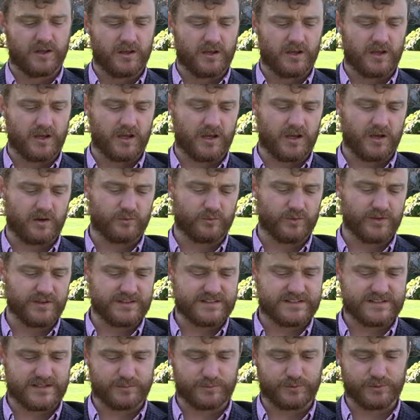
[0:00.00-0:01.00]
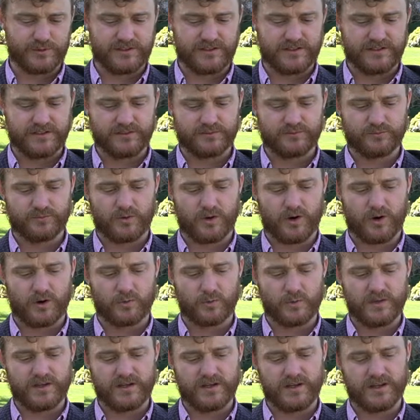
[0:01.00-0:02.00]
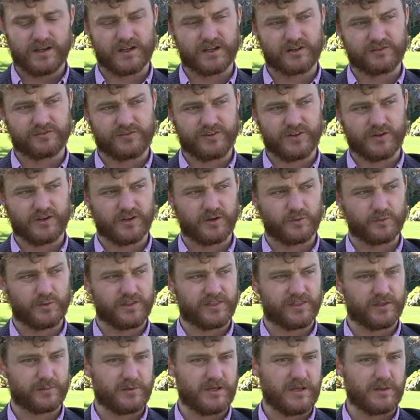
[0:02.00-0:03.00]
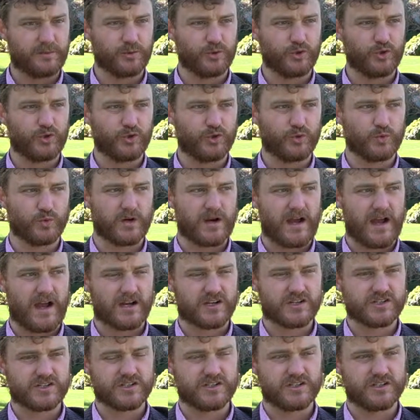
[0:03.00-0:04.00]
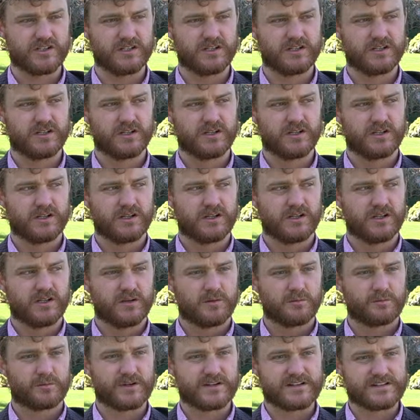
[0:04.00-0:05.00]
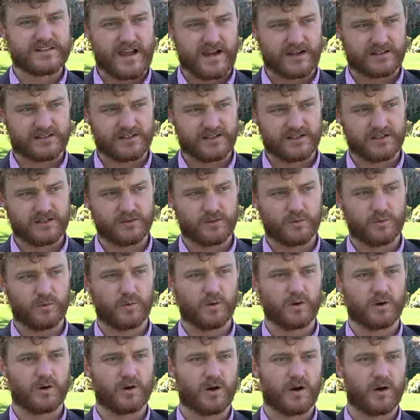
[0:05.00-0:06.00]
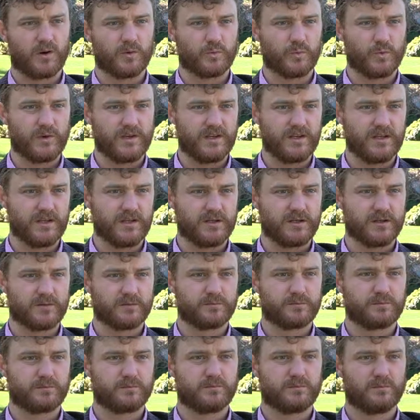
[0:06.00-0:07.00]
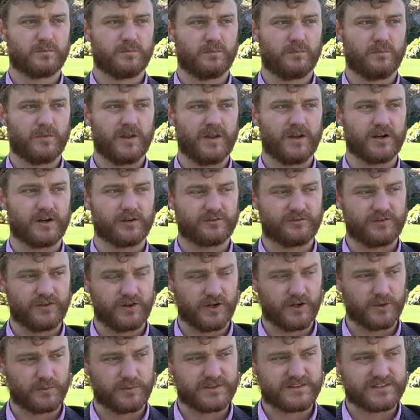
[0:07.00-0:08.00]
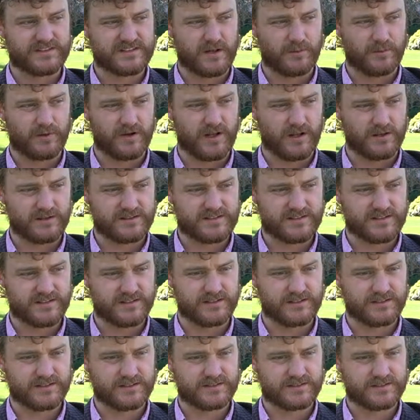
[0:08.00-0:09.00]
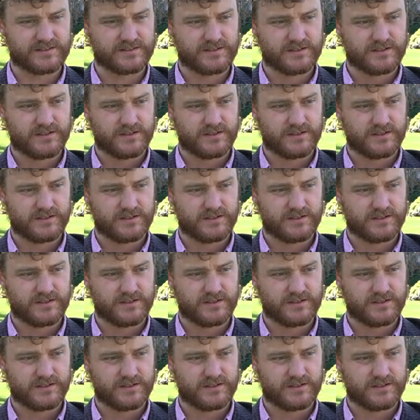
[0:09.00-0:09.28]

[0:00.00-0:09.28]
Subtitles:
really simply, are we interfering with the people who we're actually protecting, or are we interfering with someone else's